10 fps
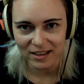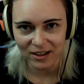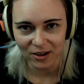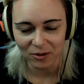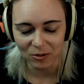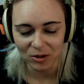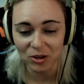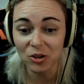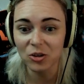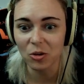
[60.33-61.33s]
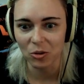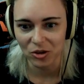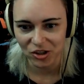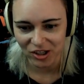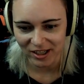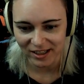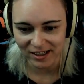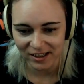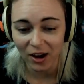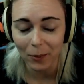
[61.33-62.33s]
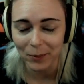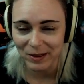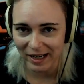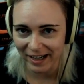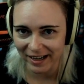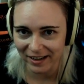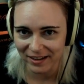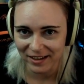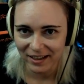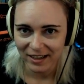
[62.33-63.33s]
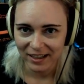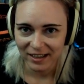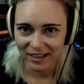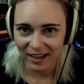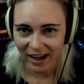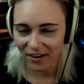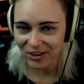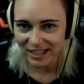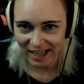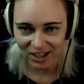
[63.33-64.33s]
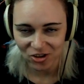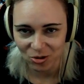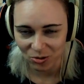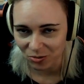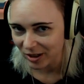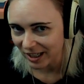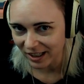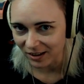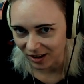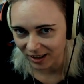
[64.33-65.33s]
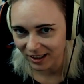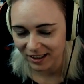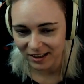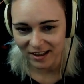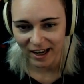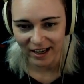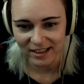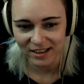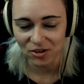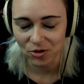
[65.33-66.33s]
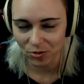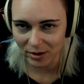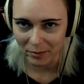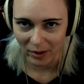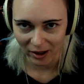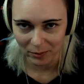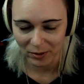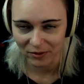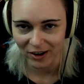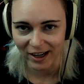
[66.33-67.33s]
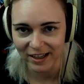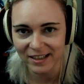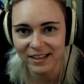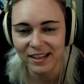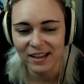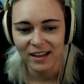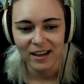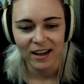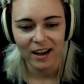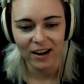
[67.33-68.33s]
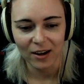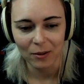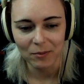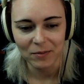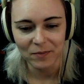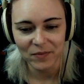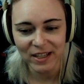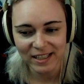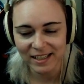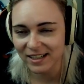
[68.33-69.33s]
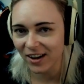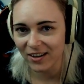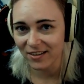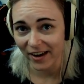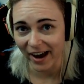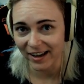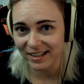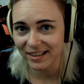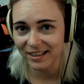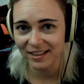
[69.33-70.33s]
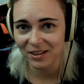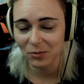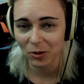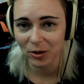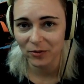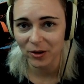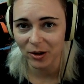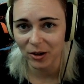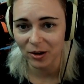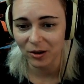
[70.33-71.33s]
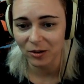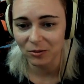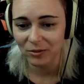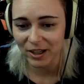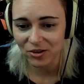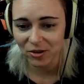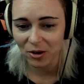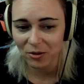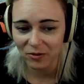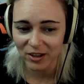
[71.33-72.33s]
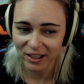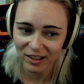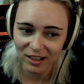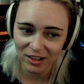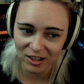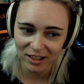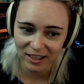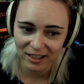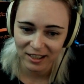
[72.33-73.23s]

you know, gorgeous, updated, heavy texture 3D look that the Dream mod provides. This is not that. This is more of a retro vanilla look,